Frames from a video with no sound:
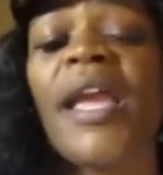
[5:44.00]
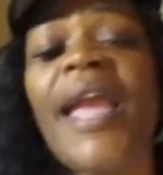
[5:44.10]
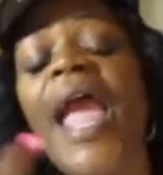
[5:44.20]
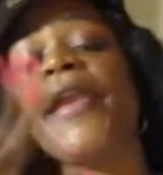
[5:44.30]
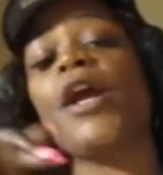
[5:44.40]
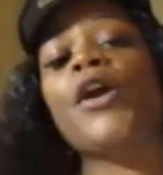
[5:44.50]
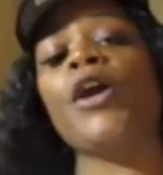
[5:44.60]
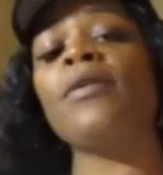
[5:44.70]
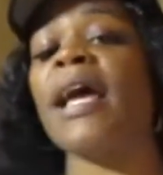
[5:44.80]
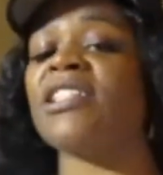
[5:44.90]
And your
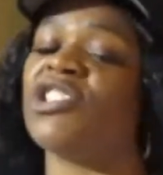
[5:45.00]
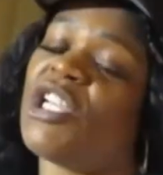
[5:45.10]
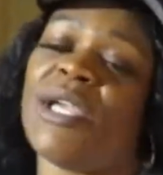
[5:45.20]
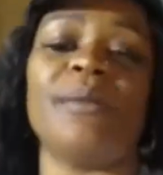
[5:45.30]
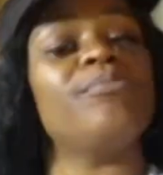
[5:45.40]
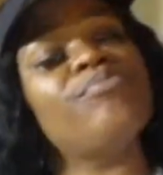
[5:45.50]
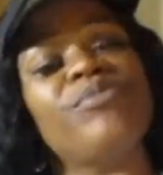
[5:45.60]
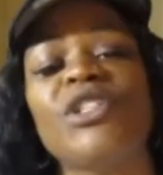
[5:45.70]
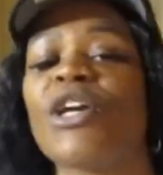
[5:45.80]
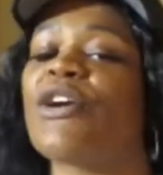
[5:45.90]
girl not cheap.
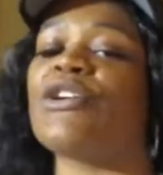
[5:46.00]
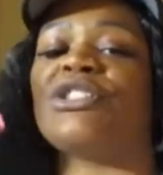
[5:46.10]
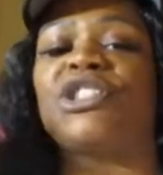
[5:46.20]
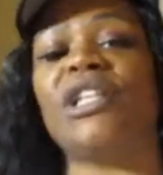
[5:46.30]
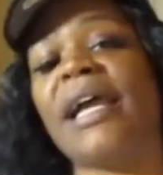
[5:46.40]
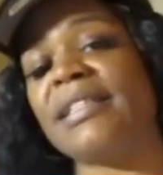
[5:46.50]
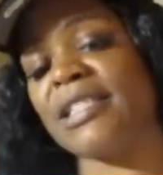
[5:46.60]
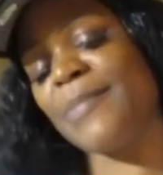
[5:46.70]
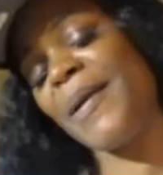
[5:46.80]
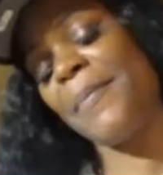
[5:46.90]
Your girl, she like to
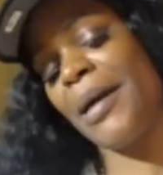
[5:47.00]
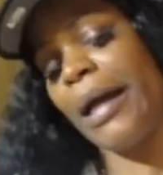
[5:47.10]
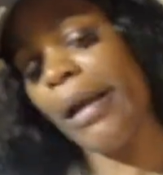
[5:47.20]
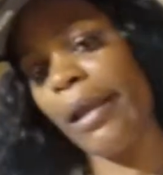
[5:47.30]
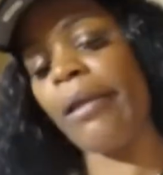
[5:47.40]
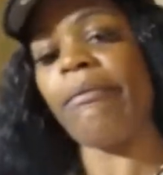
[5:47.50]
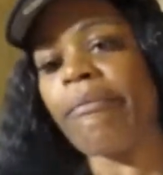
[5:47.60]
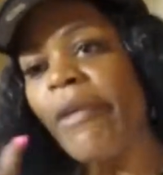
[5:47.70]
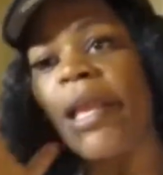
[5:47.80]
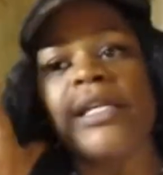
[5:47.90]
spend money.
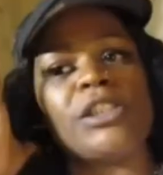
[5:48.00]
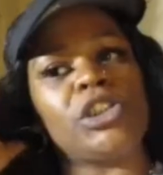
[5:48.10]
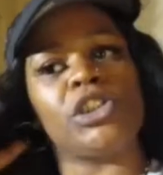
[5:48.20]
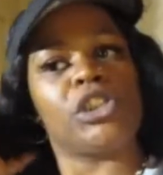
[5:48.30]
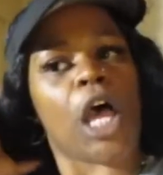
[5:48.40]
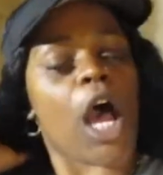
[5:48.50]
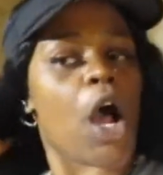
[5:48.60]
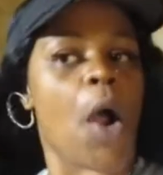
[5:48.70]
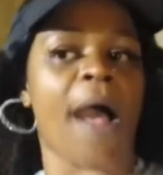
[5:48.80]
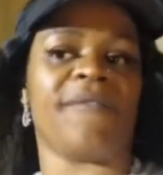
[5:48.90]
So
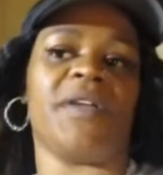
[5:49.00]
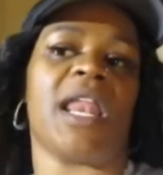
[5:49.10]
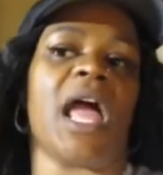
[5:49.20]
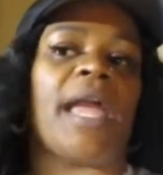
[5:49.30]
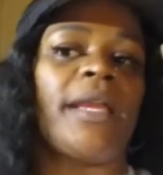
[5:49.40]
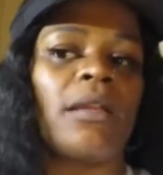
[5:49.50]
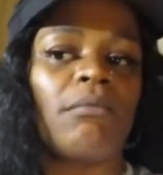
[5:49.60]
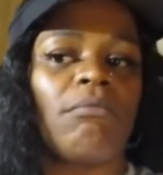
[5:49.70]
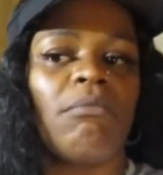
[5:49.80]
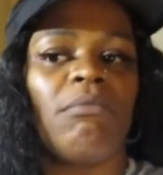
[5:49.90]
I feel like,
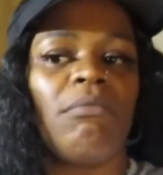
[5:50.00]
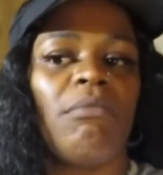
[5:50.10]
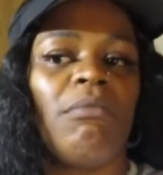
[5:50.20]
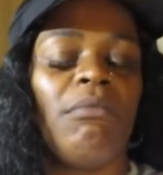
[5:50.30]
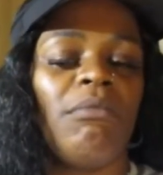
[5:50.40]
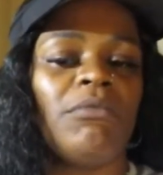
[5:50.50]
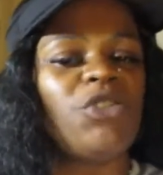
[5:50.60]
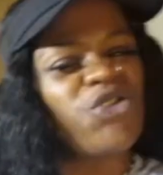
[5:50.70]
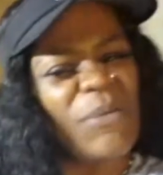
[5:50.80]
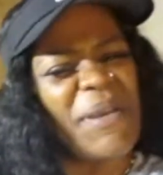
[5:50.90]

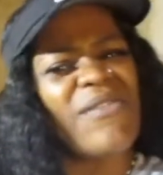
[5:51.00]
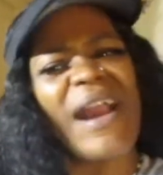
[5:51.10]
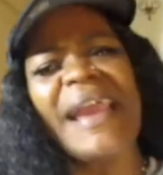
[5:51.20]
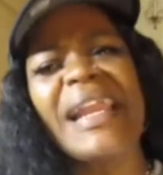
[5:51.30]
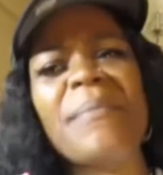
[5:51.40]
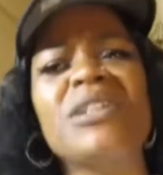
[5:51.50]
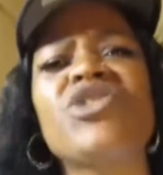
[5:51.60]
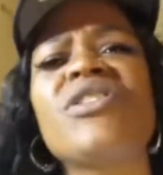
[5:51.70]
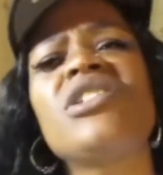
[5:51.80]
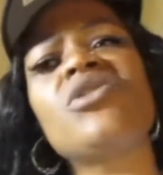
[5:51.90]
treat me right and I'm going to
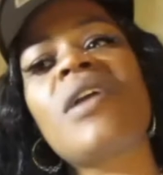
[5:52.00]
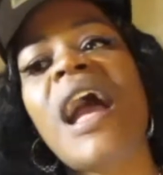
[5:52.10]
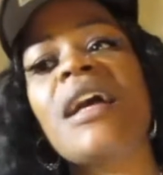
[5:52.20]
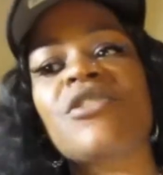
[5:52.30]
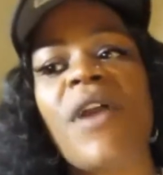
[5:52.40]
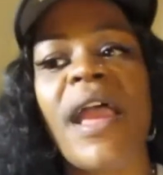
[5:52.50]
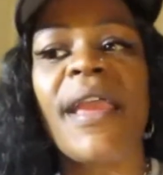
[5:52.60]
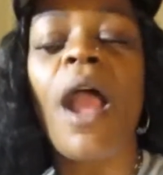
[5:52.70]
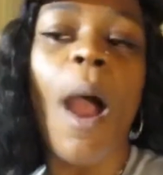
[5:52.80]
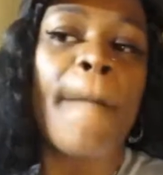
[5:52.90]
treat you guys right.
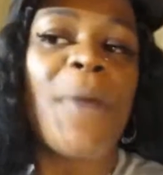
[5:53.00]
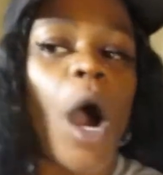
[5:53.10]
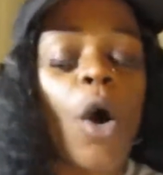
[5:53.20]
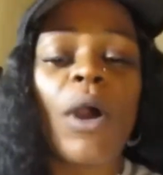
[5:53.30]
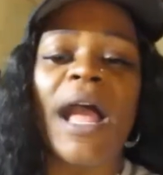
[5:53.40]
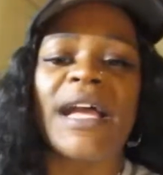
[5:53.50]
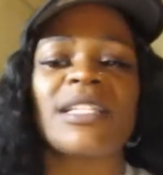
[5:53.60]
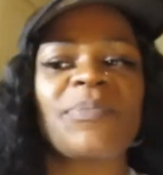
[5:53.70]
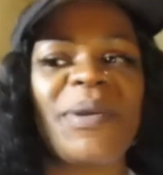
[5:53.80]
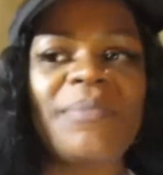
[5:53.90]
But oh
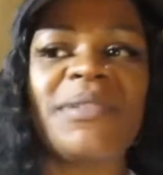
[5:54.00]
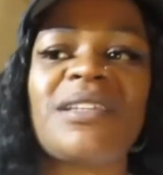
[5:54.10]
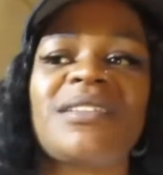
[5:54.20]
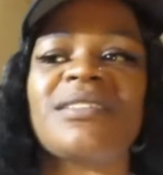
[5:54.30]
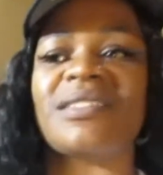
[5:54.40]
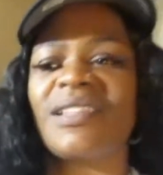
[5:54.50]
guys, peep this.